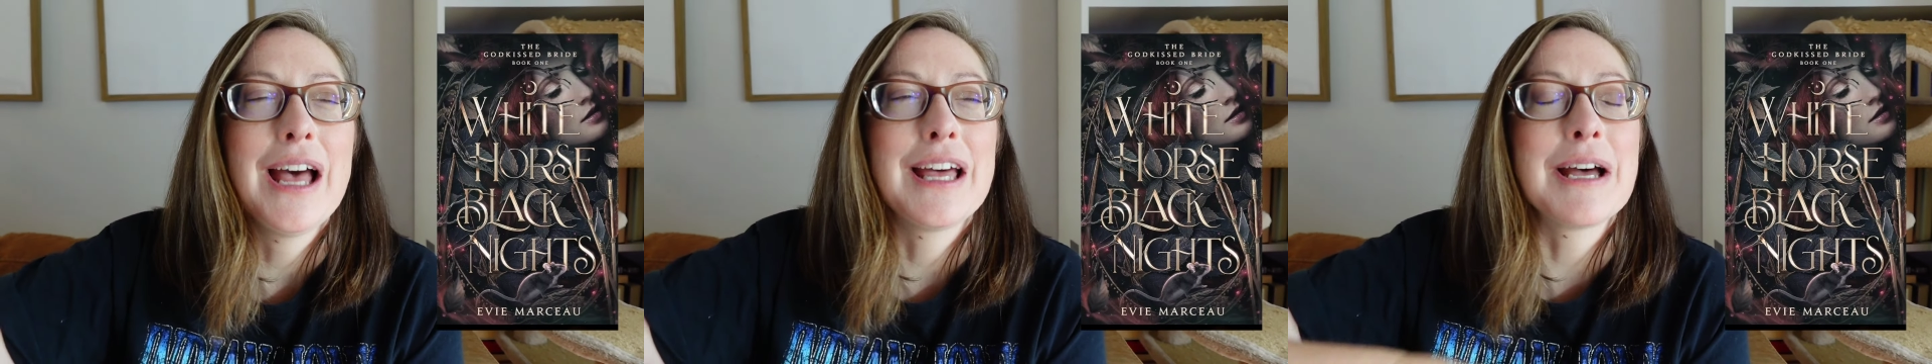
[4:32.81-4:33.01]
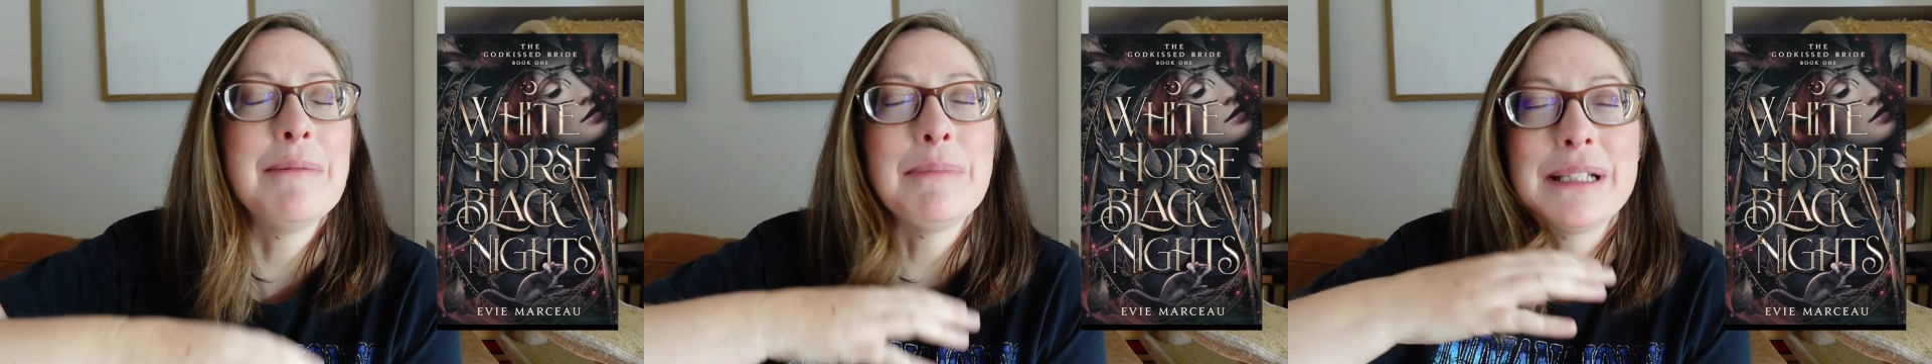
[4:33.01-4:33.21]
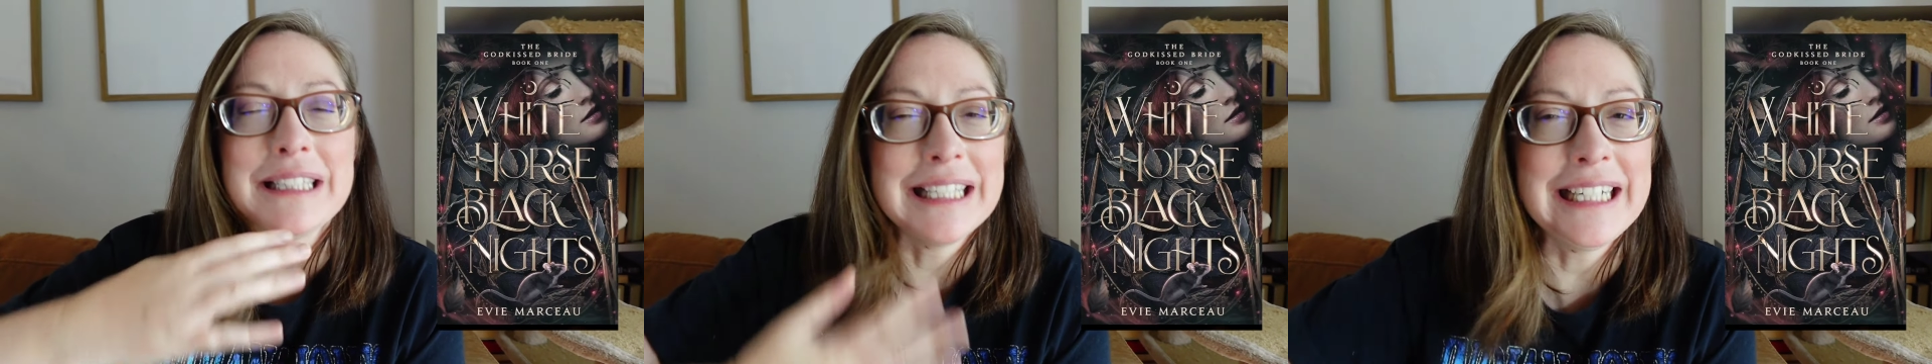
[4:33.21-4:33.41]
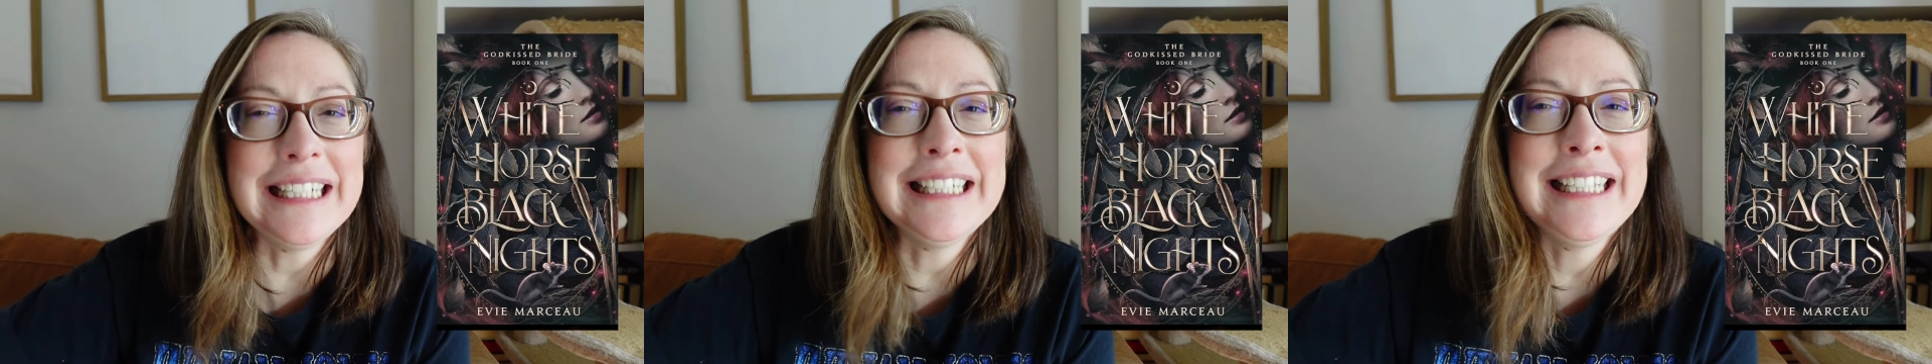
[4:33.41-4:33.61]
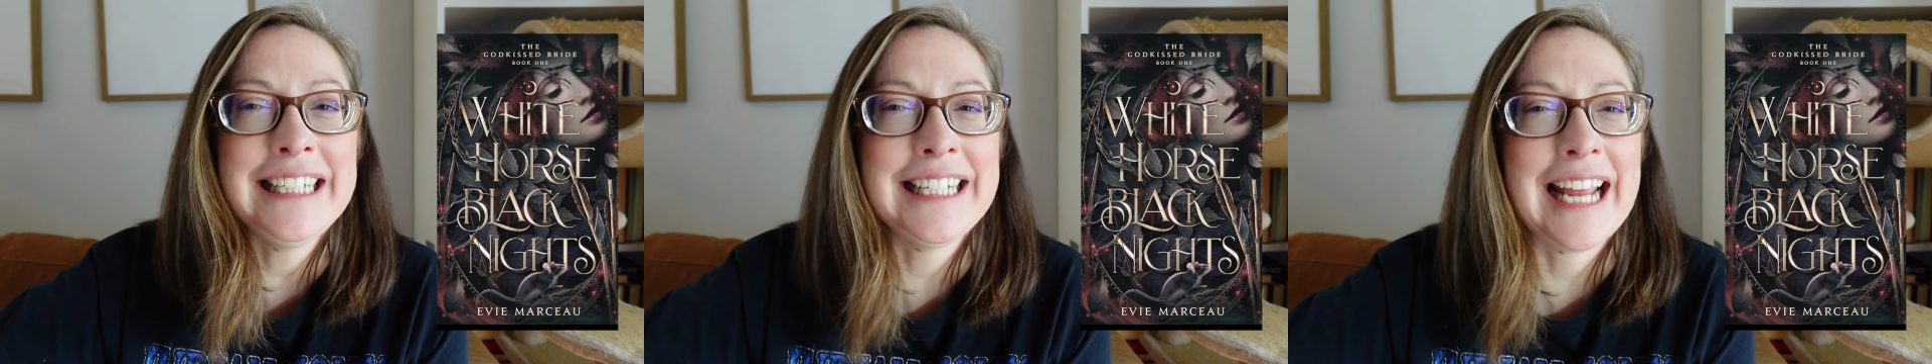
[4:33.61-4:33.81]

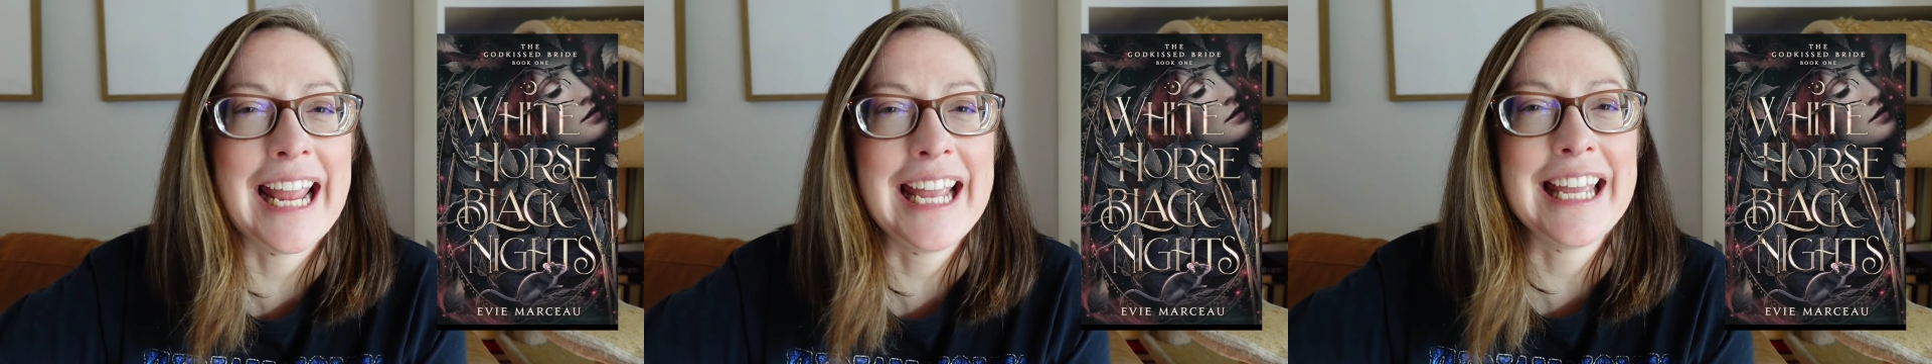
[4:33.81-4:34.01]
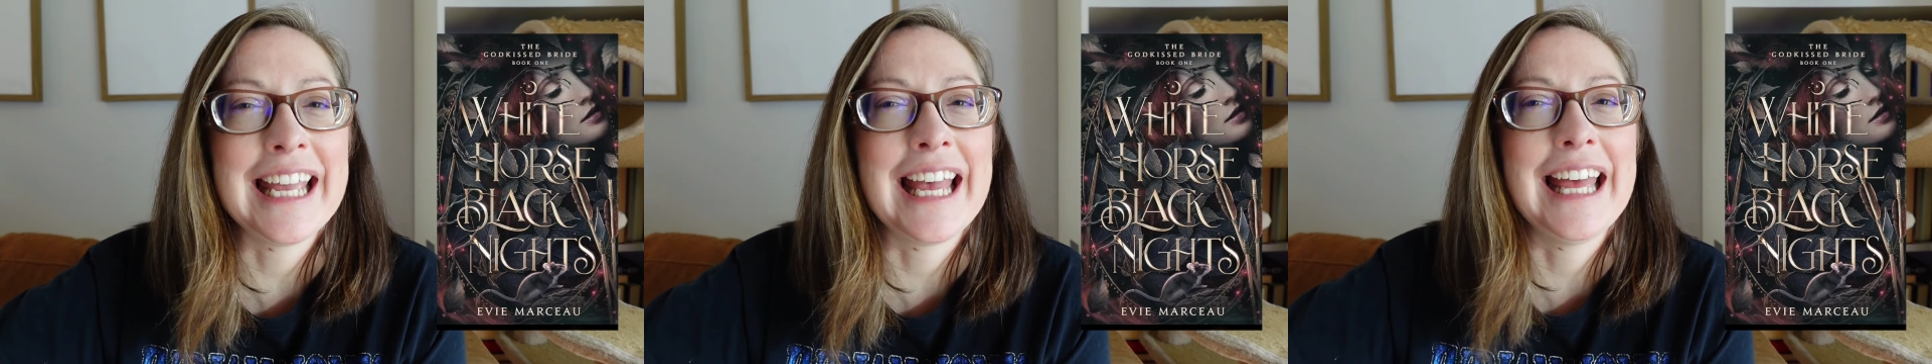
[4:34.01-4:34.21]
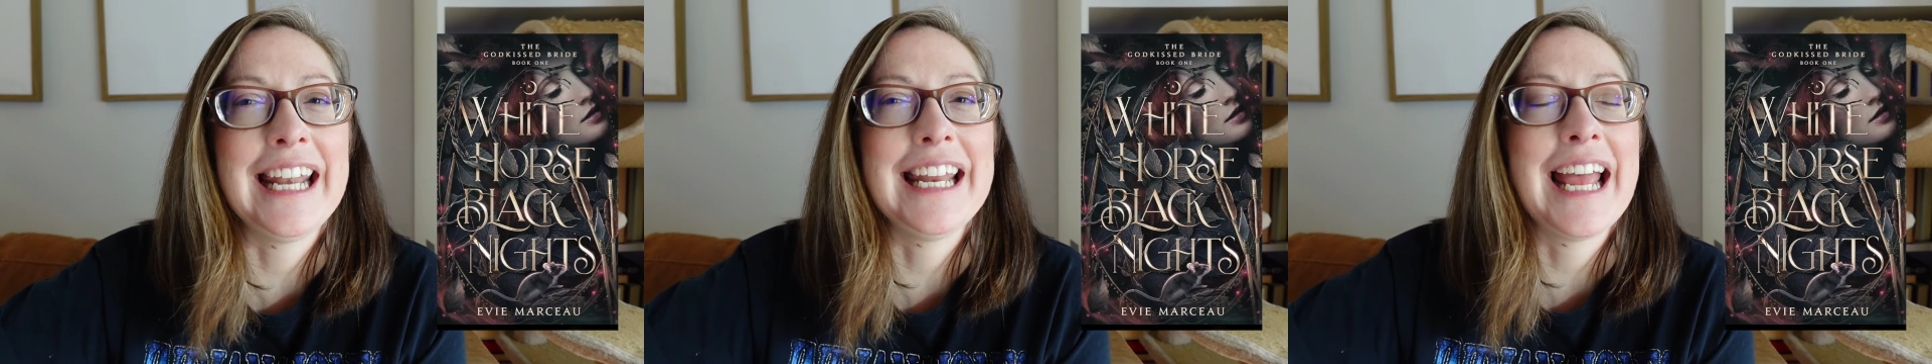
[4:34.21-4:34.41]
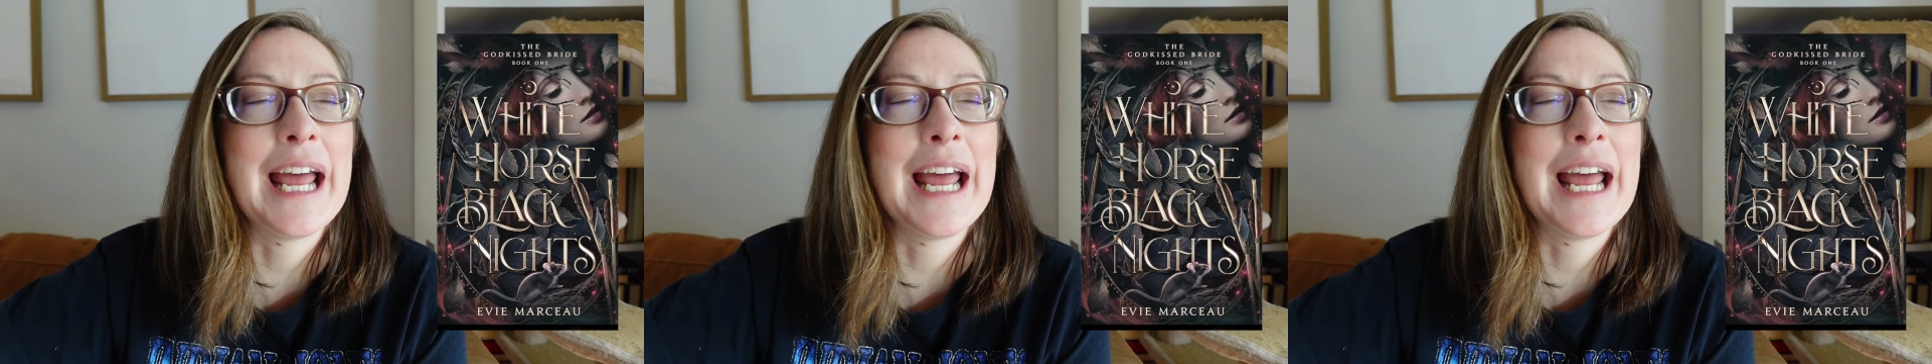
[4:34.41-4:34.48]
completely naked